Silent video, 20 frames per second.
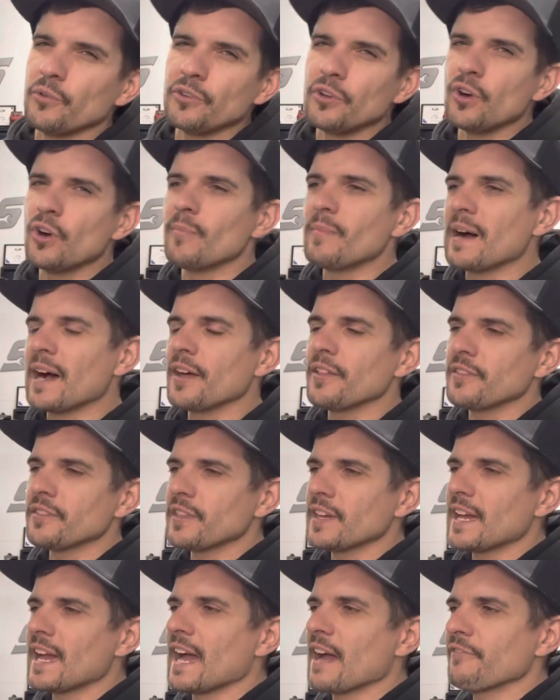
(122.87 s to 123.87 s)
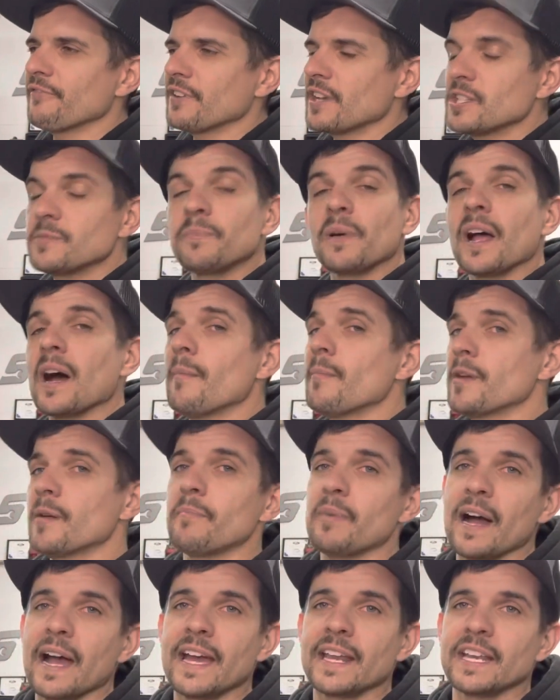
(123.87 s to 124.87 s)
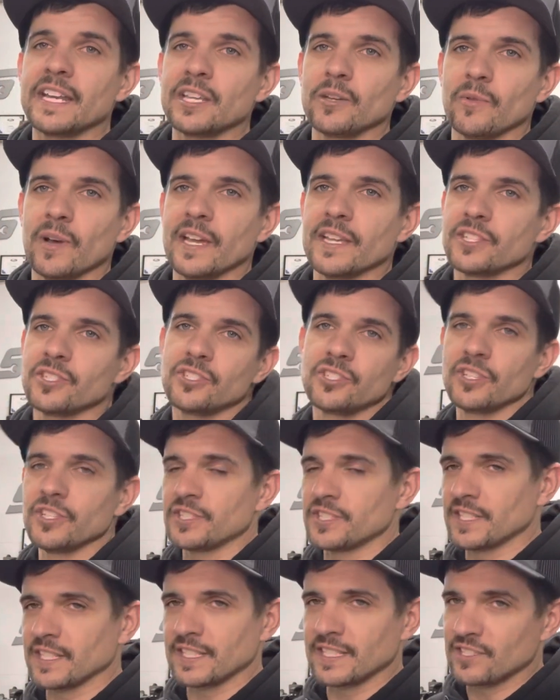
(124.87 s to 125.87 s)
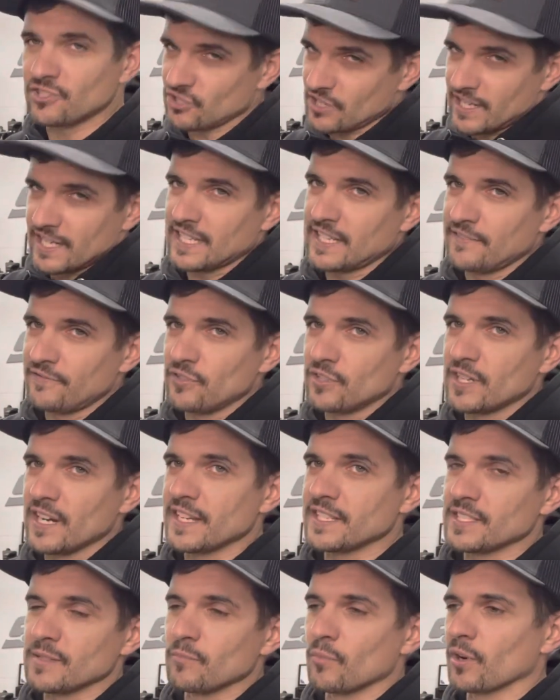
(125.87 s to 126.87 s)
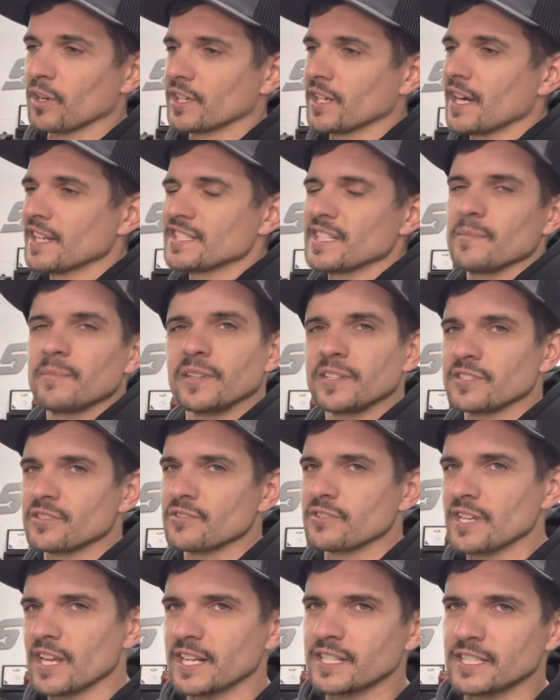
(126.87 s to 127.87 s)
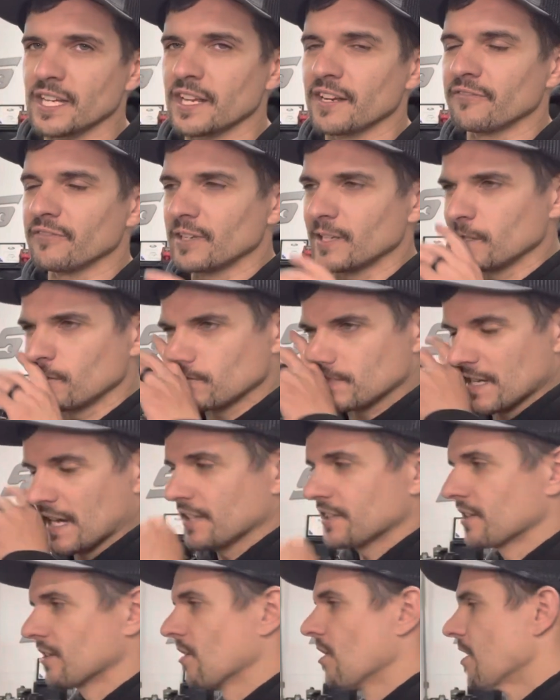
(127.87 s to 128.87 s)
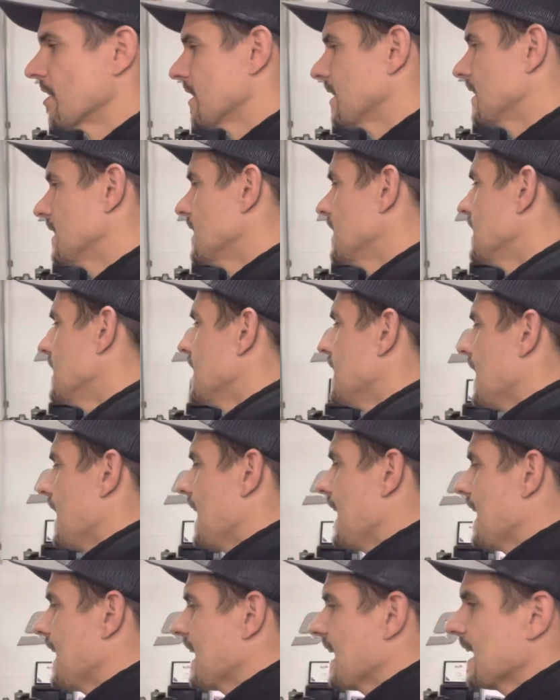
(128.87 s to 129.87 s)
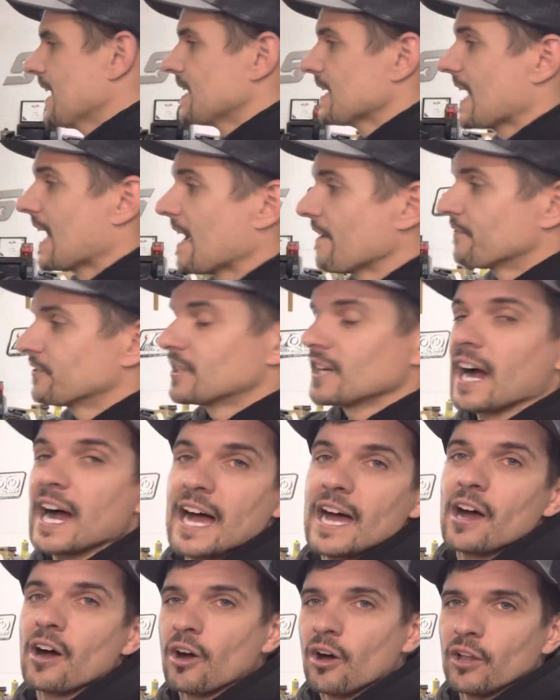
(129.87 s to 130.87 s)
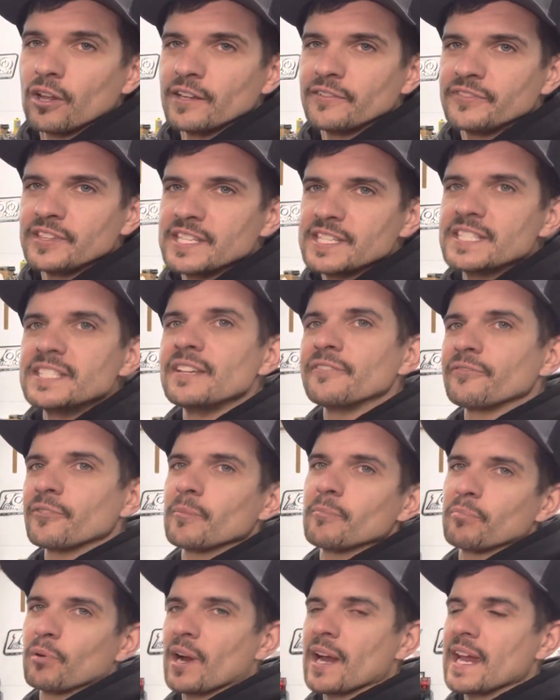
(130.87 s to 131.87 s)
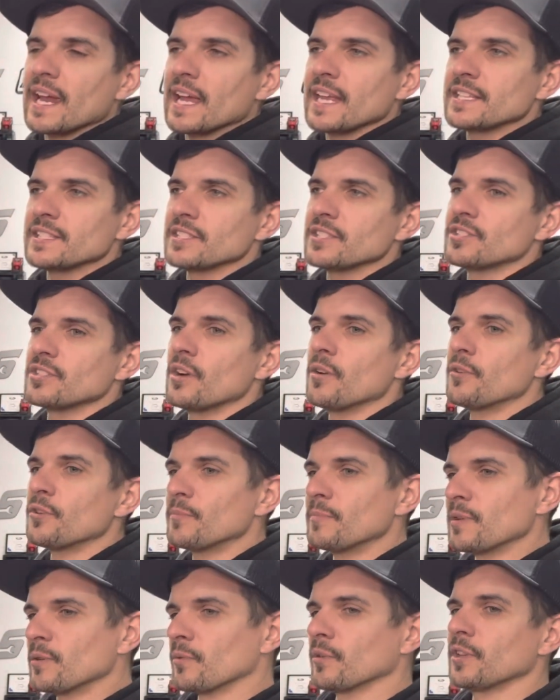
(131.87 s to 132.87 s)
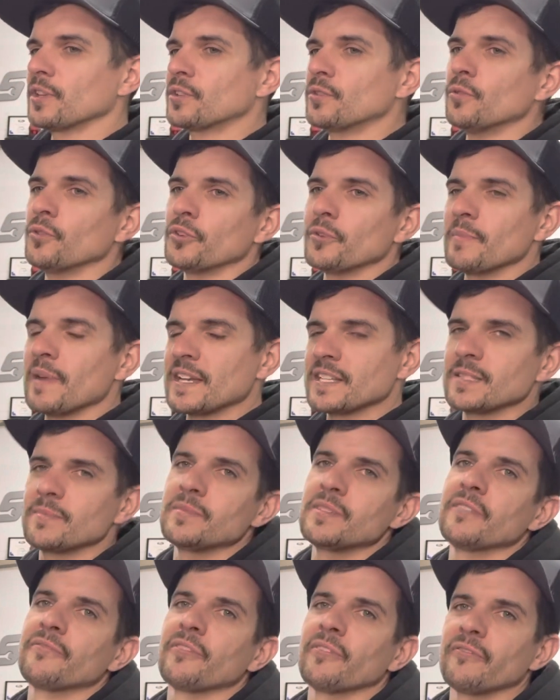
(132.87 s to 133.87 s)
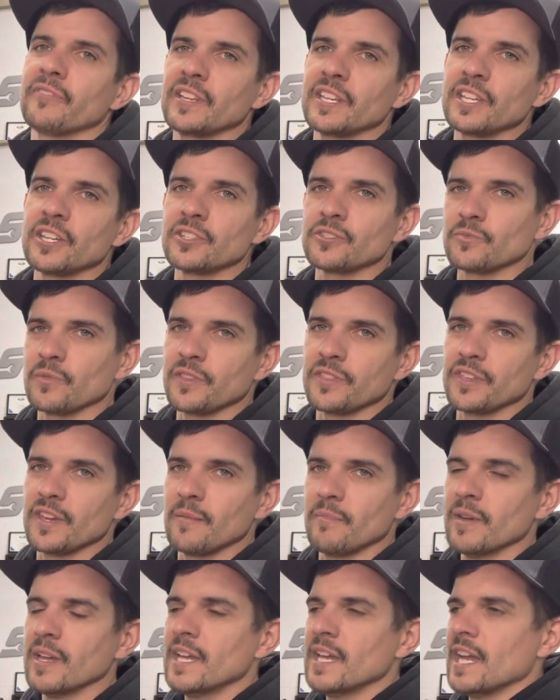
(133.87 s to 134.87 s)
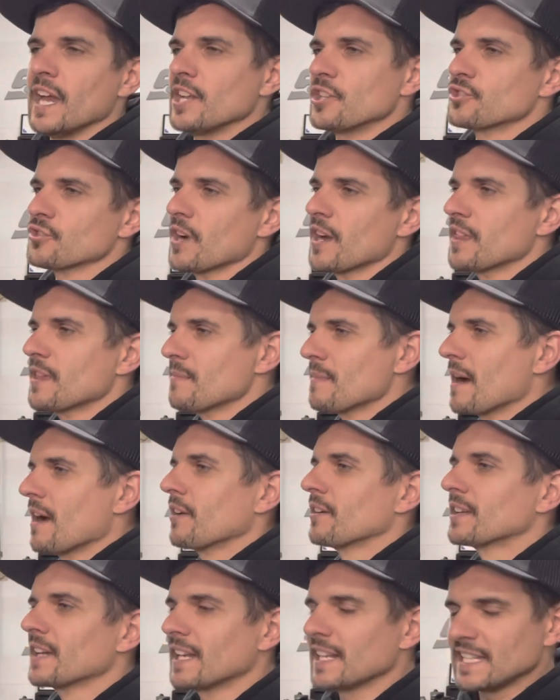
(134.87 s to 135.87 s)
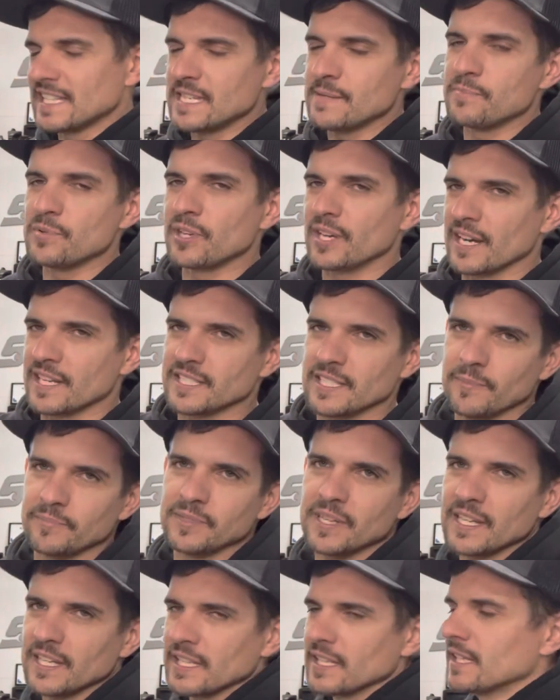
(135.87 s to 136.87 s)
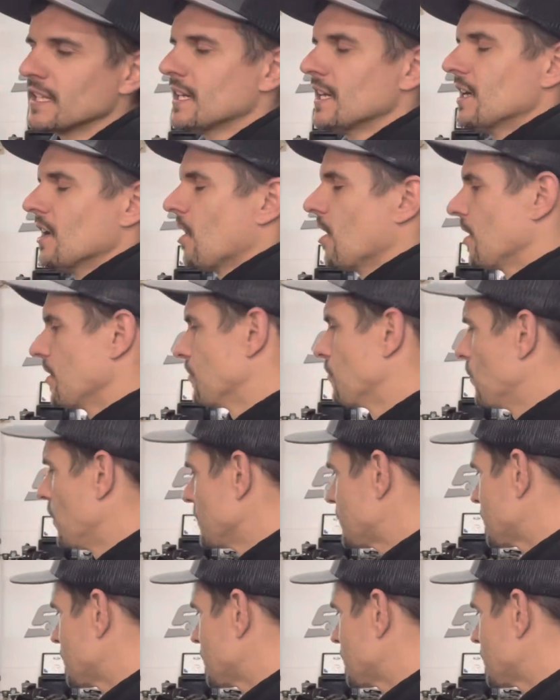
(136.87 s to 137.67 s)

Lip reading: know about the 1/2-inch, but I'm gonna buy it anyways, just to try to give you guys some more content because there's not a ton of videos out there on it. And I've got all of these different brands, so it'll be really cool to make some different videos with them and try them out and kind of keep you guys updated on what's